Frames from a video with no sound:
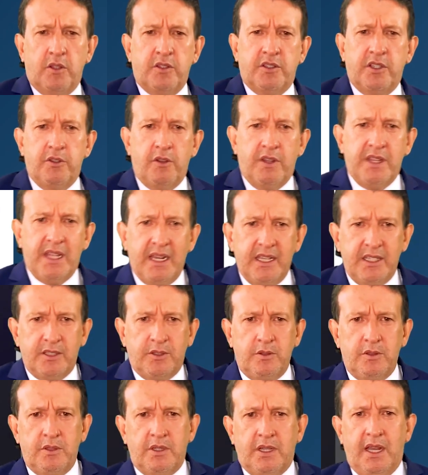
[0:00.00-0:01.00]
And when the
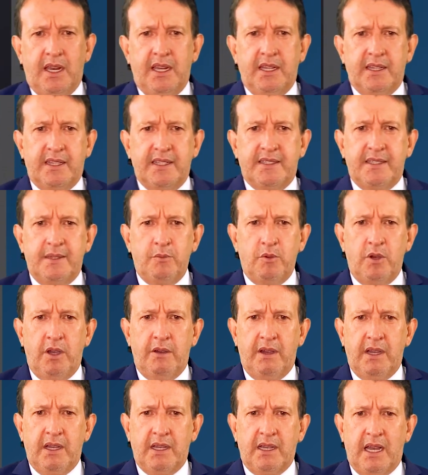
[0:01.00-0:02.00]
lens moves when
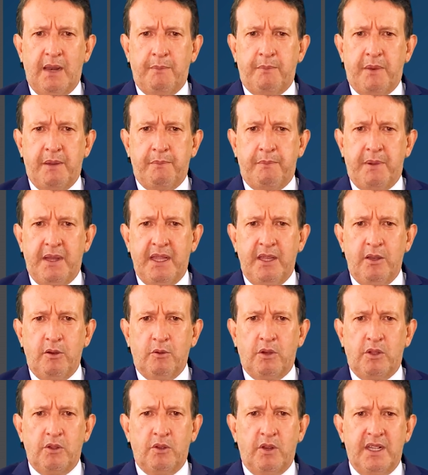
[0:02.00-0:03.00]
blinking, if it
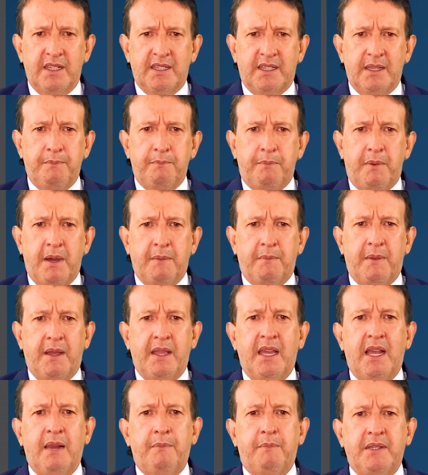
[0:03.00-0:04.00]
moves, it is
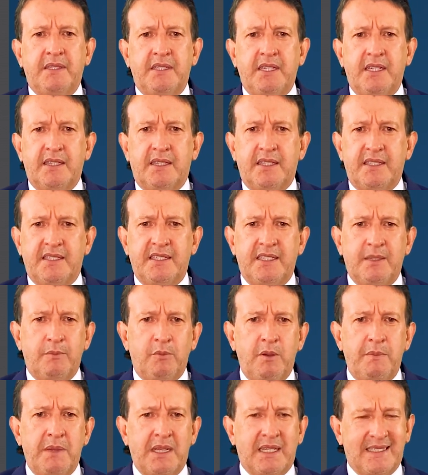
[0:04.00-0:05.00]
guaranteeing tear
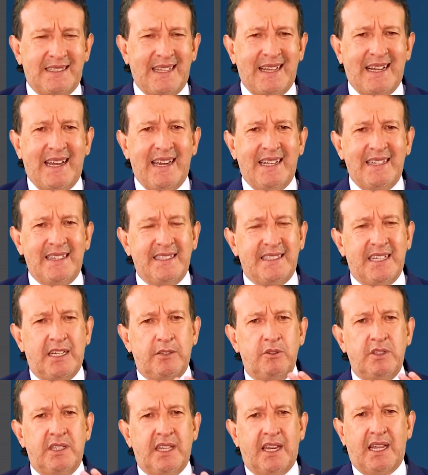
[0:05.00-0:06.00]
exchange.
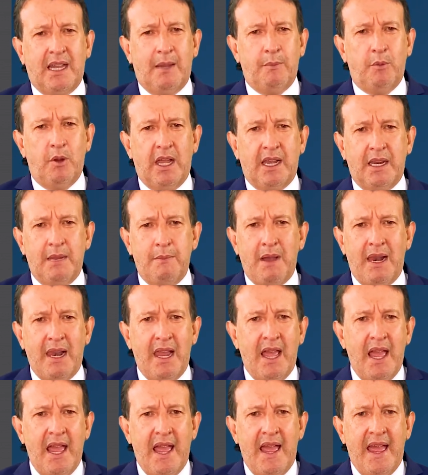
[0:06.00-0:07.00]
And this
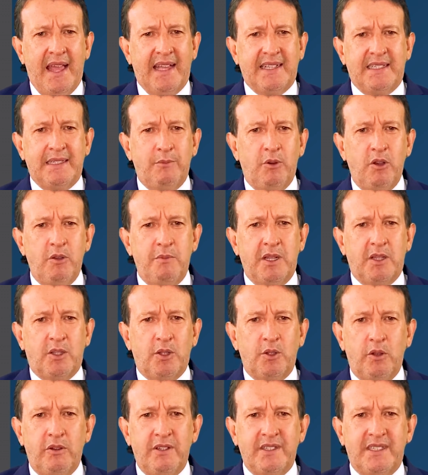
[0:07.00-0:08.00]
movement should not be
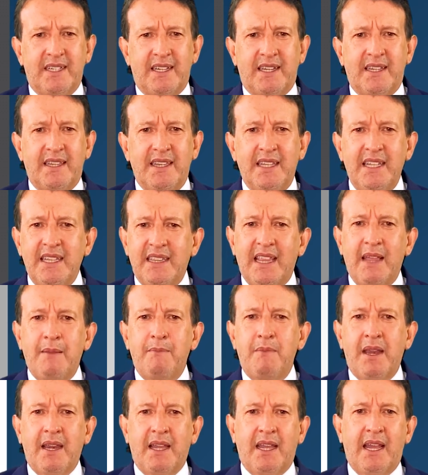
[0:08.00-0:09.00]
marked or so
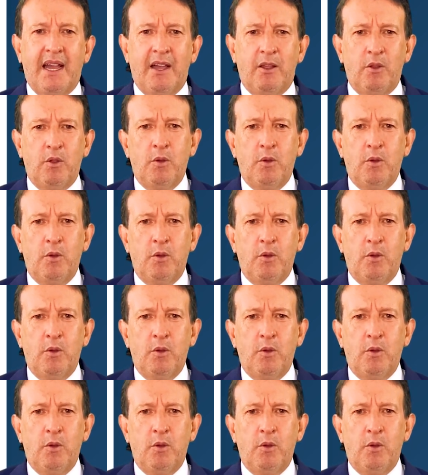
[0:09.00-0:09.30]
closed.